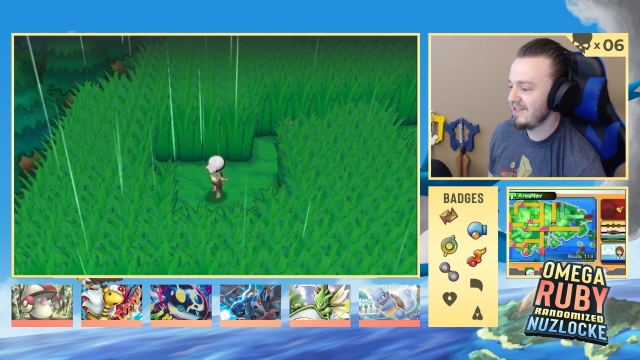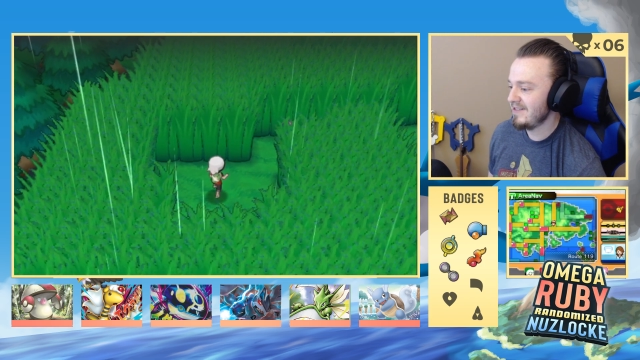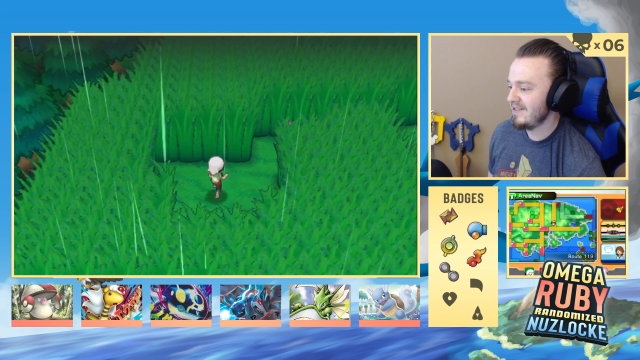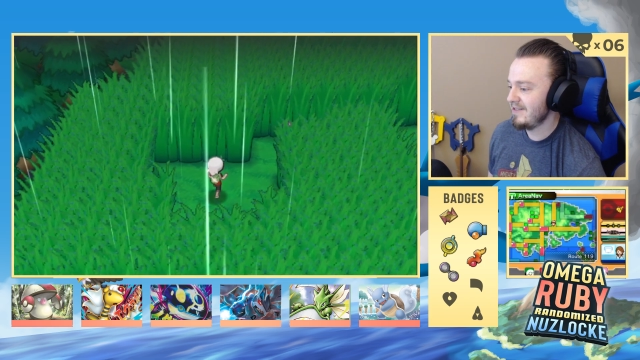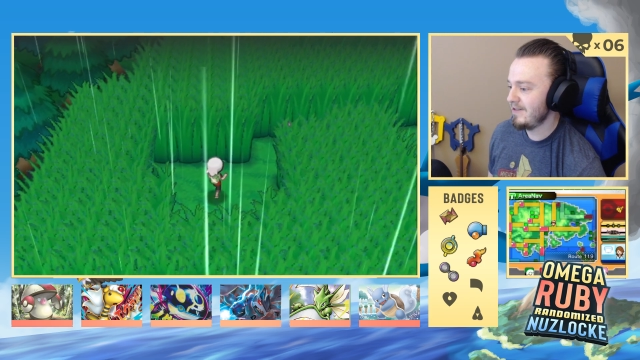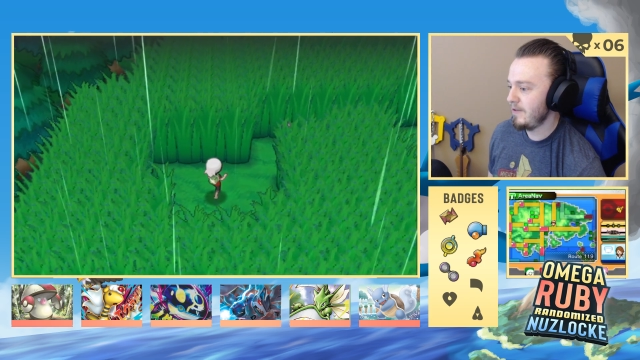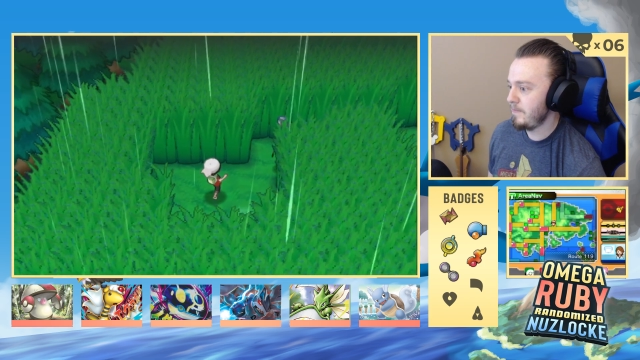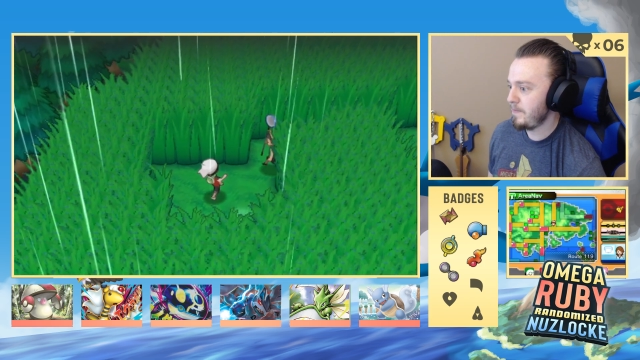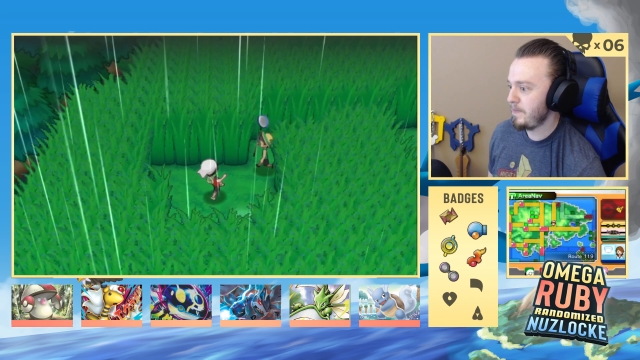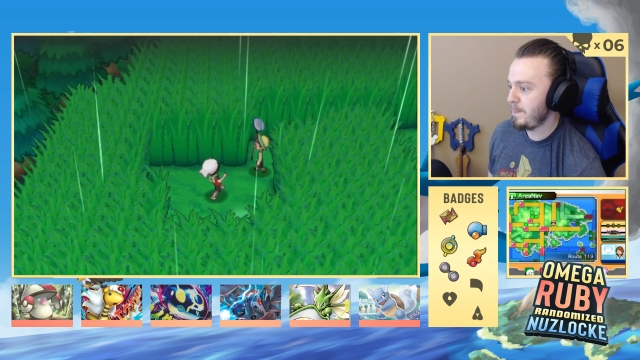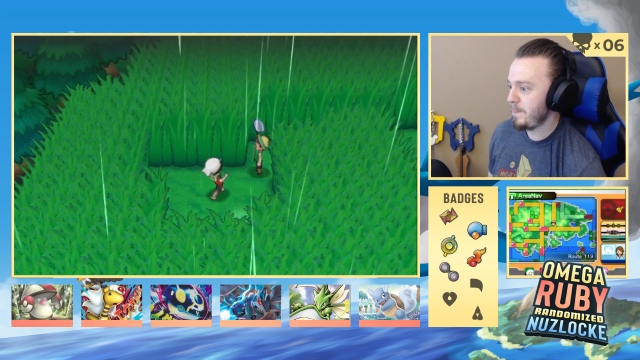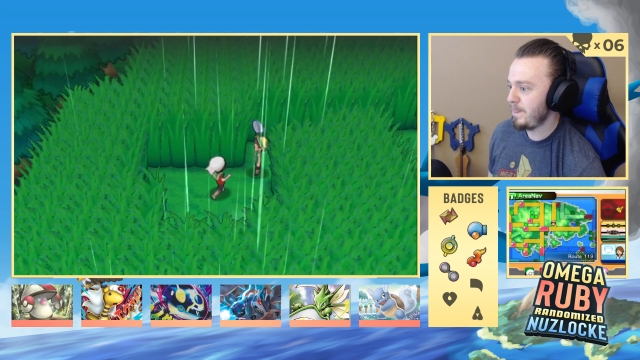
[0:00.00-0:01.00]

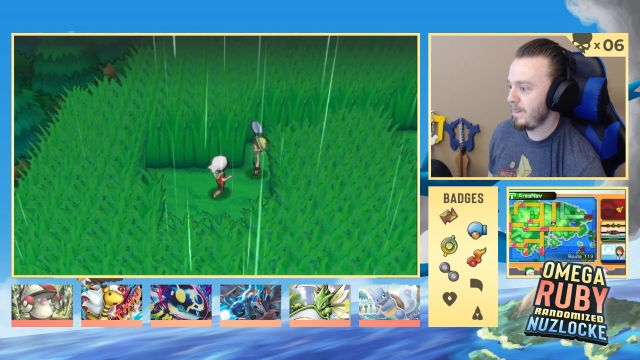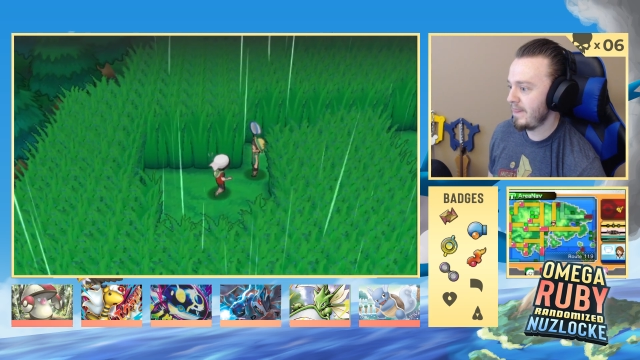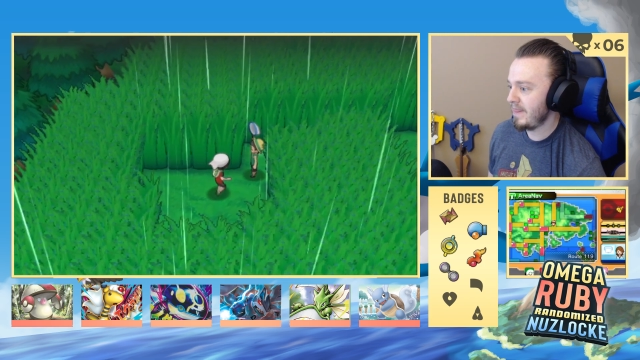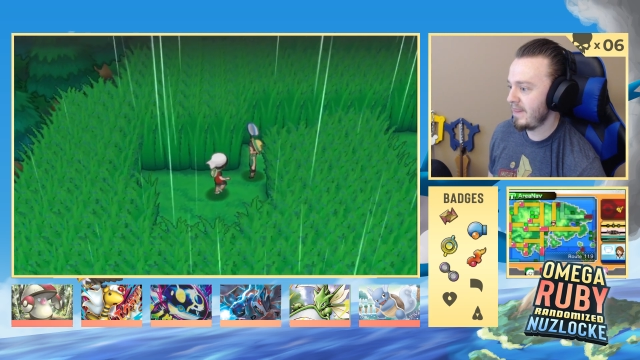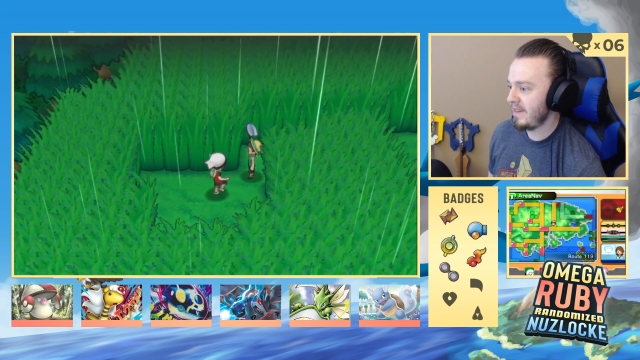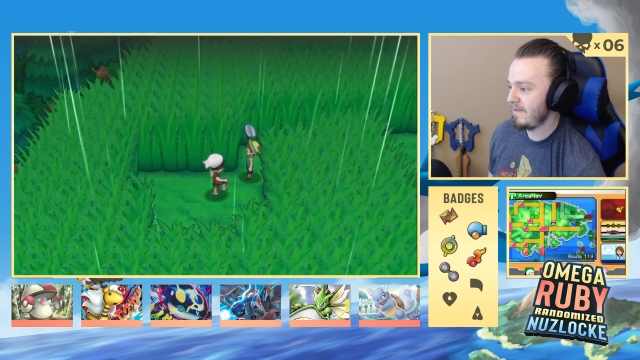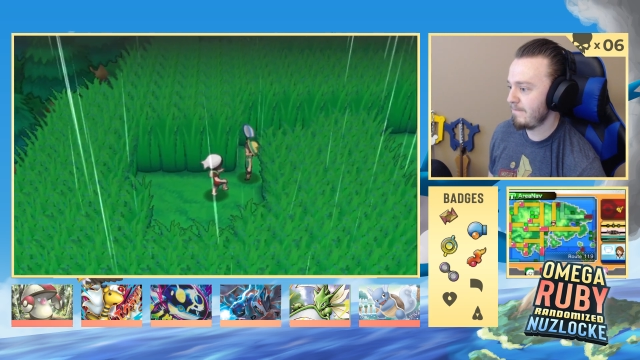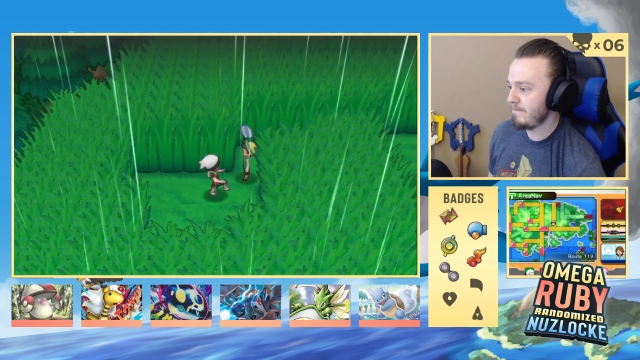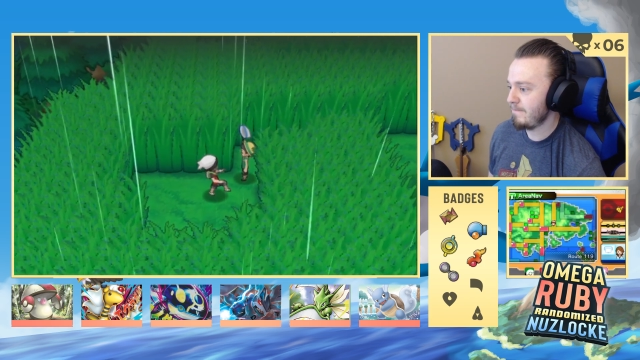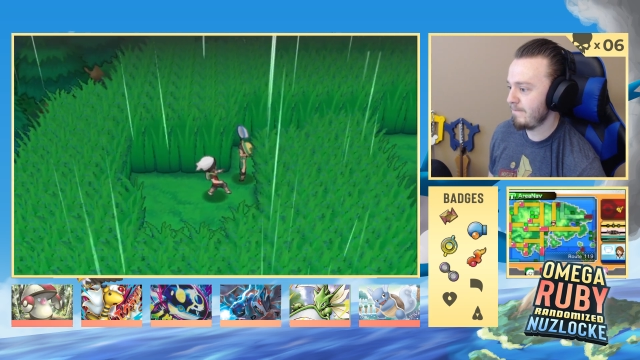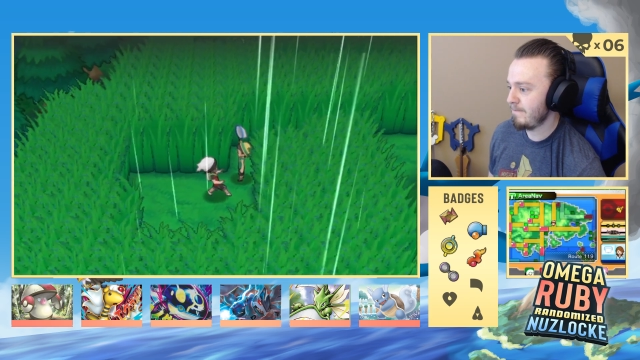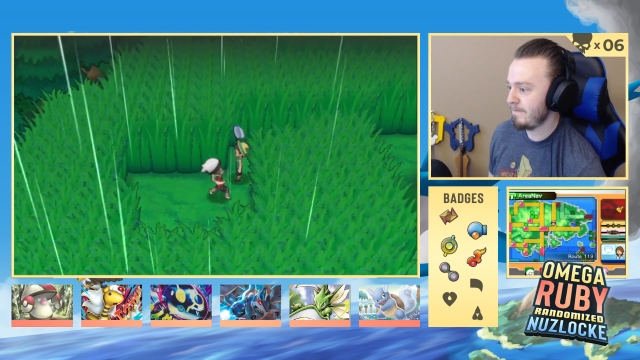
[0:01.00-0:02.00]

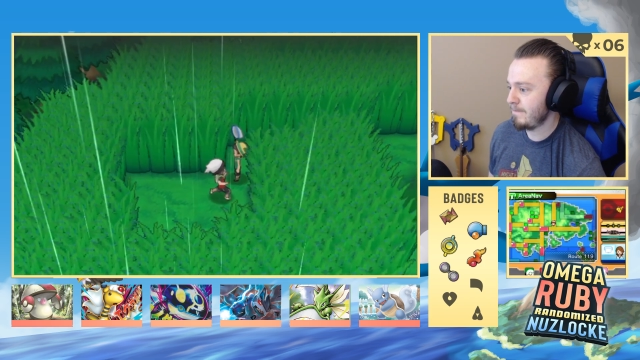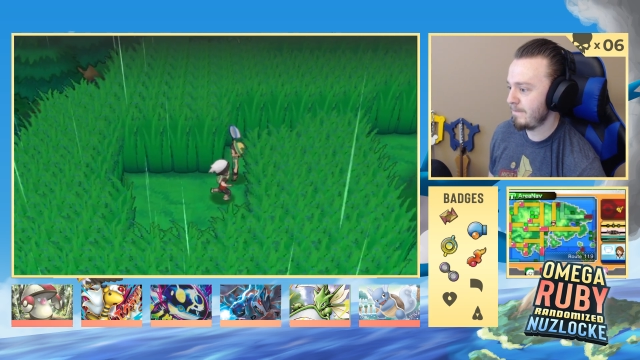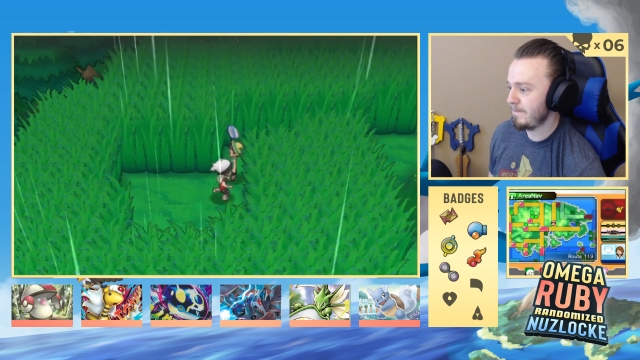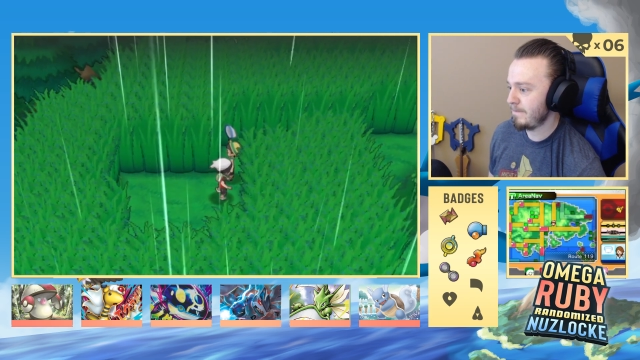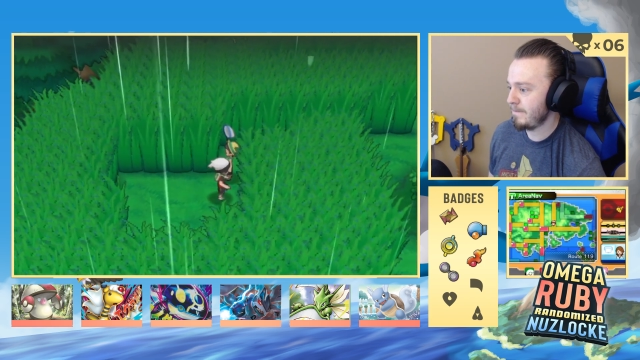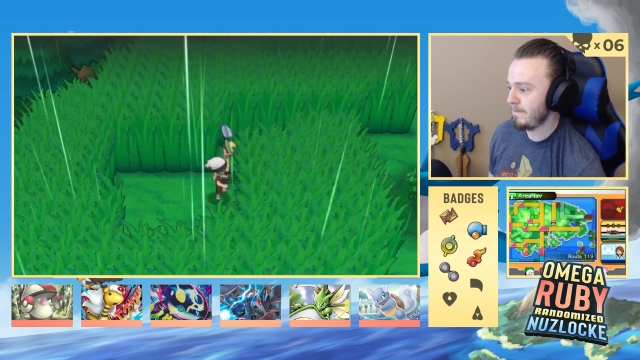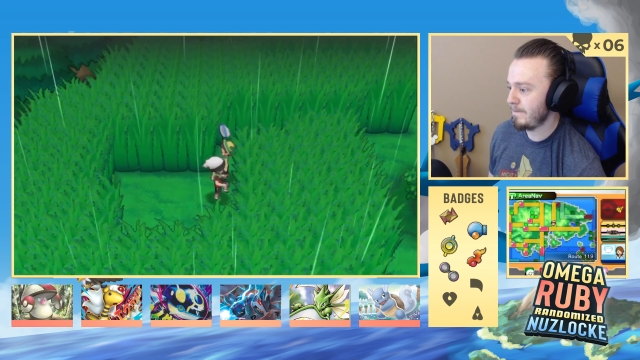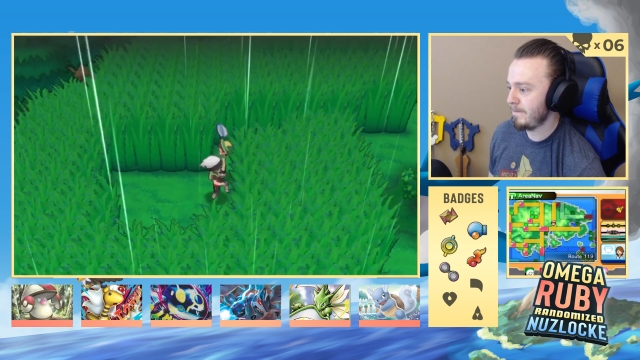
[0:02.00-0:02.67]
(silence)